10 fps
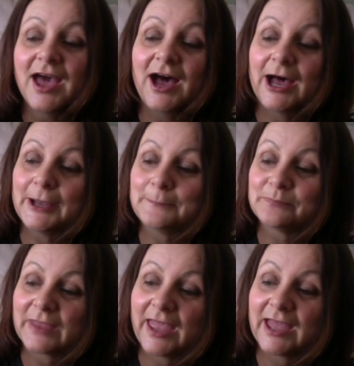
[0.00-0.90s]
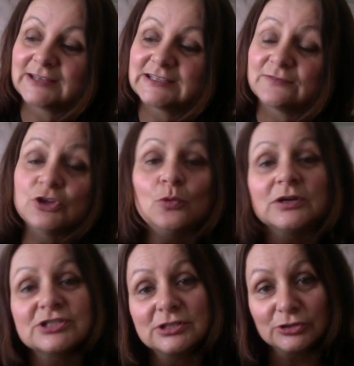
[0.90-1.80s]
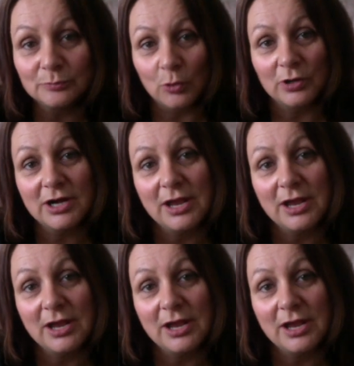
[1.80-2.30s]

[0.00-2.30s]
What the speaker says: And if you want to learn more